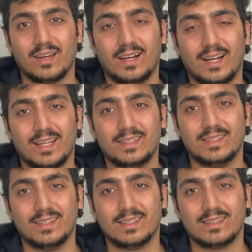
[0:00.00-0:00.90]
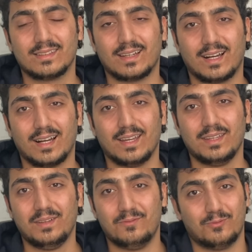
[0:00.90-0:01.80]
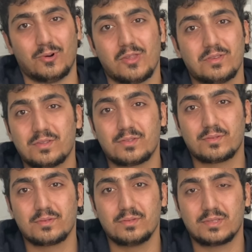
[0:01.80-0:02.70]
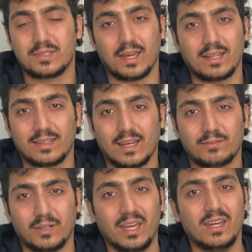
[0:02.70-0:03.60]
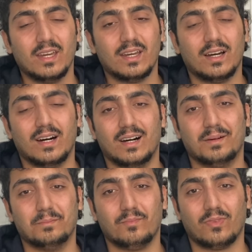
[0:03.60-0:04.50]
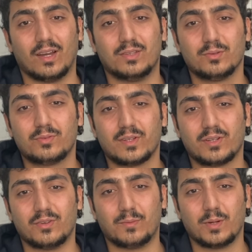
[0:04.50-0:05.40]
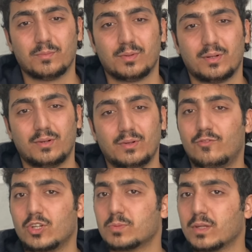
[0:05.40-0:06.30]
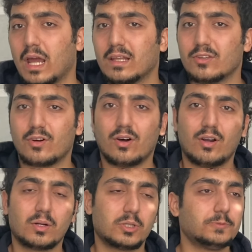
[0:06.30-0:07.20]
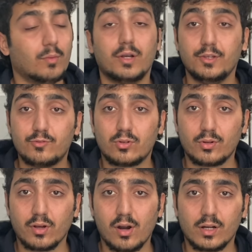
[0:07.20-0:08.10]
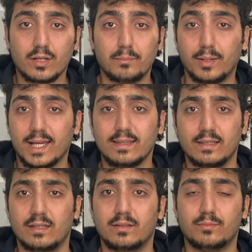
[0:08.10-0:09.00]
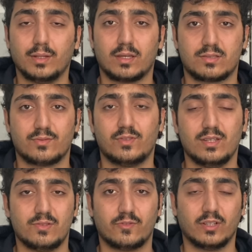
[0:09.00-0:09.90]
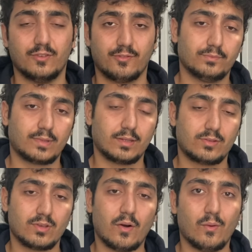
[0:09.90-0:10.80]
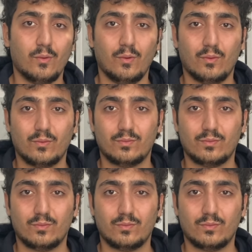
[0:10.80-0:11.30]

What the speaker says: And I wanted to stay it that way. I don't want to remember Fishman Island arc, Marineford arc badly because of these fluff. So